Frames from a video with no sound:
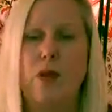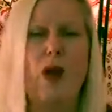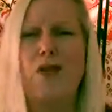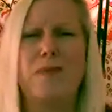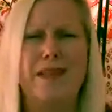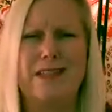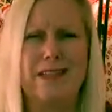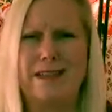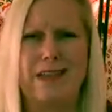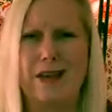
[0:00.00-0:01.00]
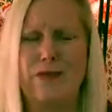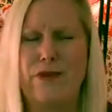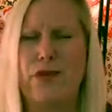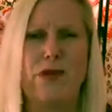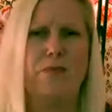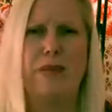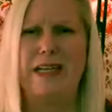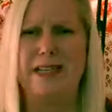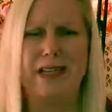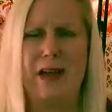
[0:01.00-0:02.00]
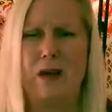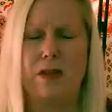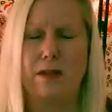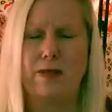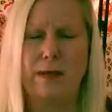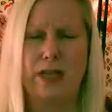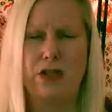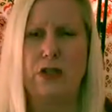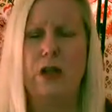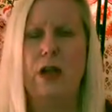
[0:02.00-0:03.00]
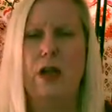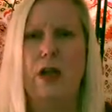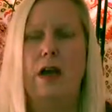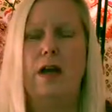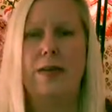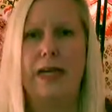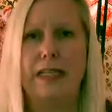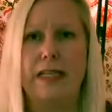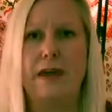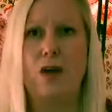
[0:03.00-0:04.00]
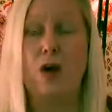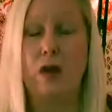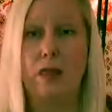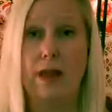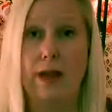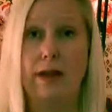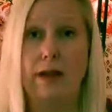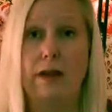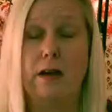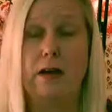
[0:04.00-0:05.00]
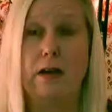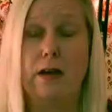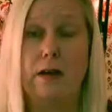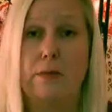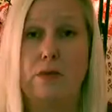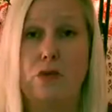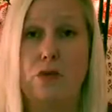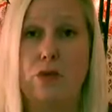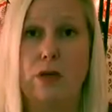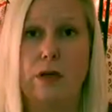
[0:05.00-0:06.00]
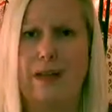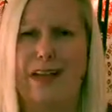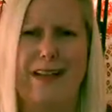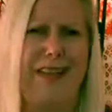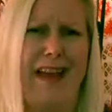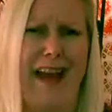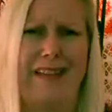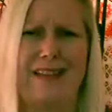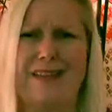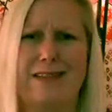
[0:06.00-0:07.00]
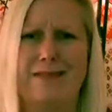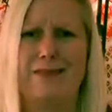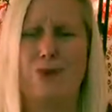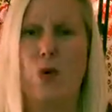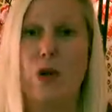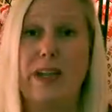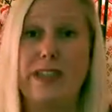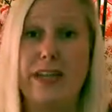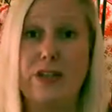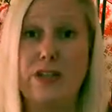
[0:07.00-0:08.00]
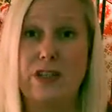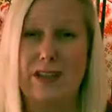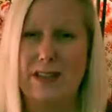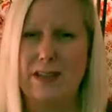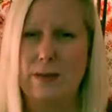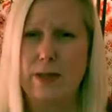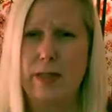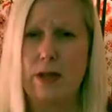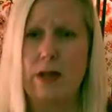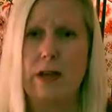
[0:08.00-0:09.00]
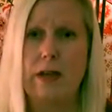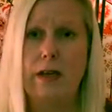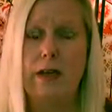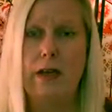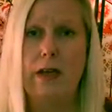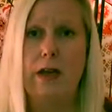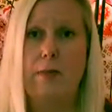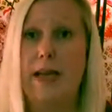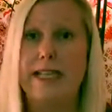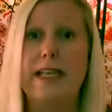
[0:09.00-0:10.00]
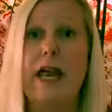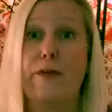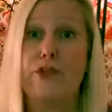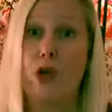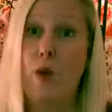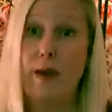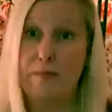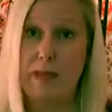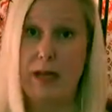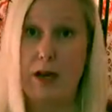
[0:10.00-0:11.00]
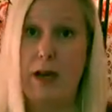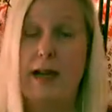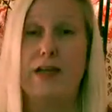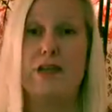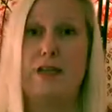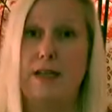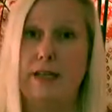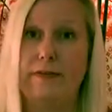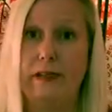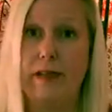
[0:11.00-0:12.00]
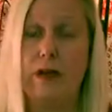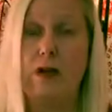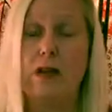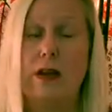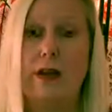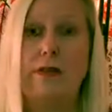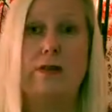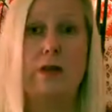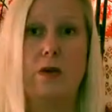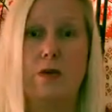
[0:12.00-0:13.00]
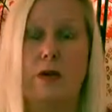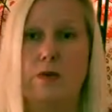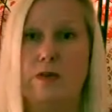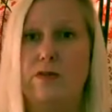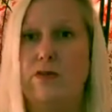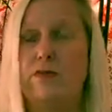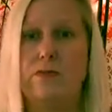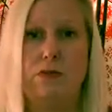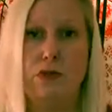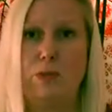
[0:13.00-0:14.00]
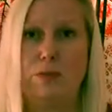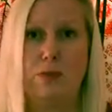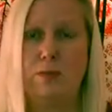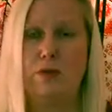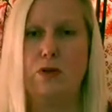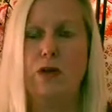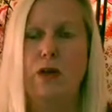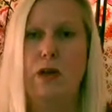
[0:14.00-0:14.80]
all the basic stuff, your basic health information. I did an online tutorial, like a class orientation, I think is what they called it. I didn't have to go up there. I just did everything online, so it was super simple.